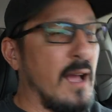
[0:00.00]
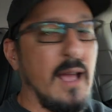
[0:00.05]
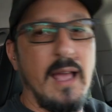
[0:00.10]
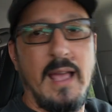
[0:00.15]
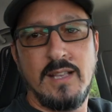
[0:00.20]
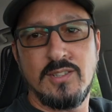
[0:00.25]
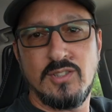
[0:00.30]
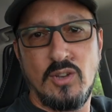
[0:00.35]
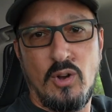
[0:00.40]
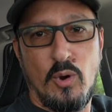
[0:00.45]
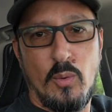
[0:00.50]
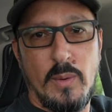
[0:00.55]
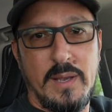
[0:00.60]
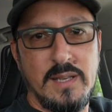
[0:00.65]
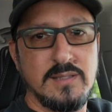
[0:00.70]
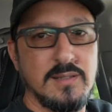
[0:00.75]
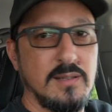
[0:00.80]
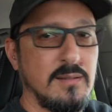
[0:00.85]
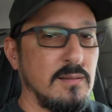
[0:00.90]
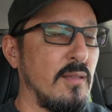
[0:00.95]
as
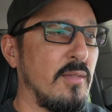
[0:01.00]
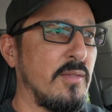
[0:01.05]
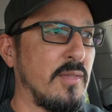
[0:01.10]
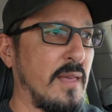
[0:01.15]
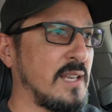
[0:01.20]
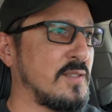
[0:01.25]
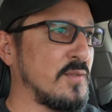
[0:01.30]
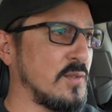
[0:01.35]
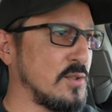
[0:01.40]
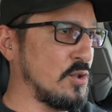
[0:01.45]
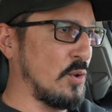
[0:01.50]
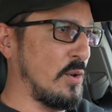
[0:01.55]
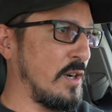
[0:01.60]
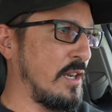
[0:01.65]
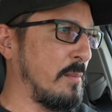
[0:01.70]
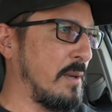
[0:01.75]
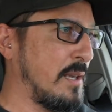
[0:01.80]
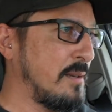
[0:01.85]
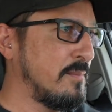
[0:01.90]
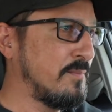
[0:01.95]
always, thanks for
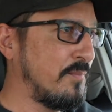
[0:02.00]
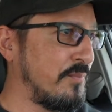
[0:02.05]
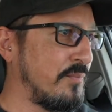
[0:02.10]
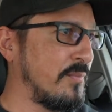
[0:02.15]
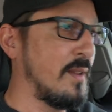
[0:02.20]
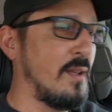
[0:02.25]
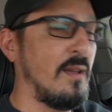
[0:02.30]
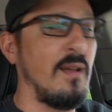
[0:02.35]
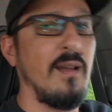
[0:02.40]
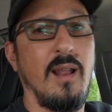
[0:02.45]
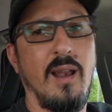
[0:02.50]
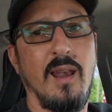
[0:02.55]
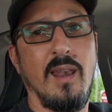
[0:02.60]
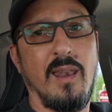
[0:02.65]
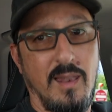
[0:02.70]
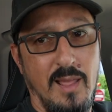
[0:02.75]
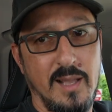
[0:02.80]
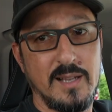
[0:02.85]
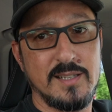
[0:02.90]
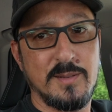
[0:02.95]
joining me.
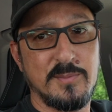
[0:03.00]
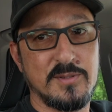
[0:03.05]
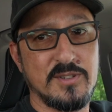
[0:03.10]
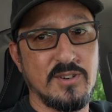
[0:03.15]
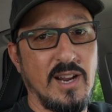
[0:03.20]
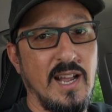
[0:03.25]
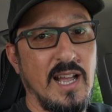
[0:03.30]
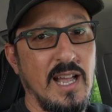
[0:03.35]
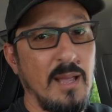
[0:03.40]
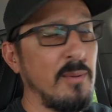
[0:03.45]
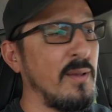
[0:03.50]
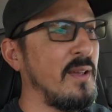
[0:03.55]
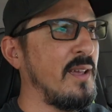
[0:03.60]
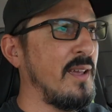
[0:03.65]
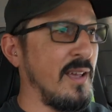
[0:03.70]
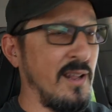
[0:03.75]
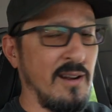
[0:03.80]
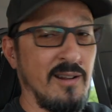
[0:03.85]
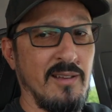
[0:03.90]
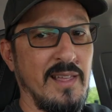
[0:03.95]
Like, subscribe,
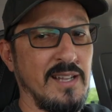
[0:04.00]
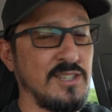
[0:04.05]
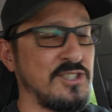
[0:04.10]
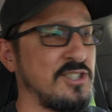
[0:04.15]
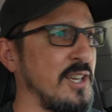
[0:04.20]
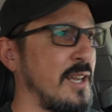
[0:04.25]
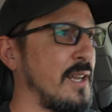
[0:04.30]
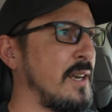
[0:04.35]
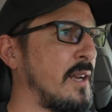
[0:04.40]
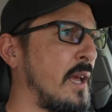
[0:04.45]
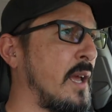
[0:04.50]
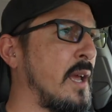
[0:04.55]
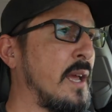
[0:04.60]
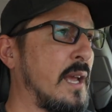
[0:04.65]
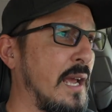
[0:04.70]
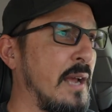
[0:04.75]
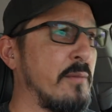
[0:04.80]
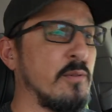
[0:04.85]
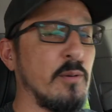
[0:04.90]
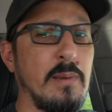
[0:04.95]
and all that shit.
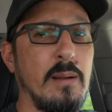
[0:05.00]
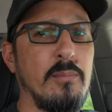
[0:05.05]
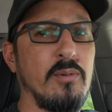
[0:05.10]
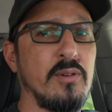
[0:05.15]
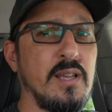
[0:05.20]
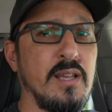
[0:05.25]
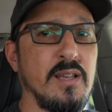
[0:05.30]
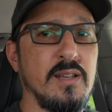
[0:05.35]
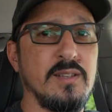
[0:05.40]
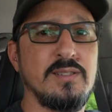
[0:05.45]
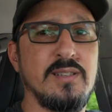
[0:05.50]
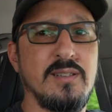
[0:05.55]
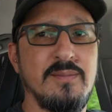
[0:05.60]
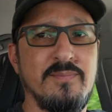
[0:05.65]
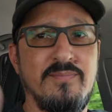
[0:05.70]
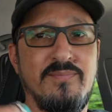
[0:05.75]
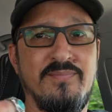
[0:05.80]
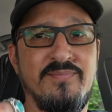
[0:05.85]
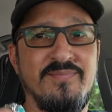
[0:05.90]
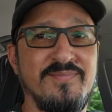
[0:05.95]
And remember, kids,
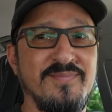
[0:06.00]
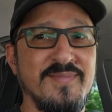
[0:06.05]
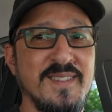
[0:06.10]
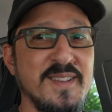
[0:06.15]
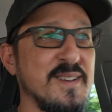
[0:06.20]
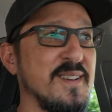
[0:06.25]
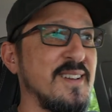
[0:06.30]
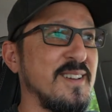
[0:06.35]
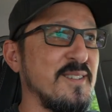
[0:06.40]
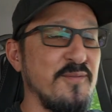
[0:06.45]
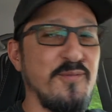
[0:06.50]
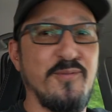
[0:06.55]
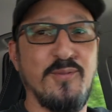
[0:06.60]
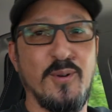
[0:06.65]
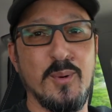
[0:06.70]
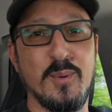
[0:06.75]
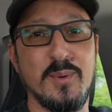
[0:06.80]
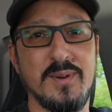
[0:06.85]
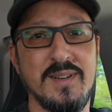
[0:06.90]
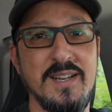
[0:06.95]

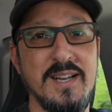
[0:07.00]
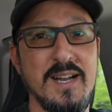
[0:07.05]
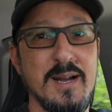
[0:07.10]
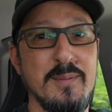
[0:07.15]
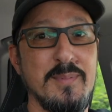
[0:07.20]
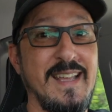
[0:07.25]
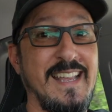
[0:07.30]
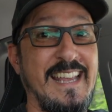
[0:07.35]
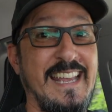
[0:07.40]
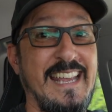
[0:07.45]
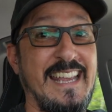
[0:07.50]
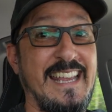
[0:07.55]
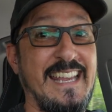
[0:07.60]
forward and up.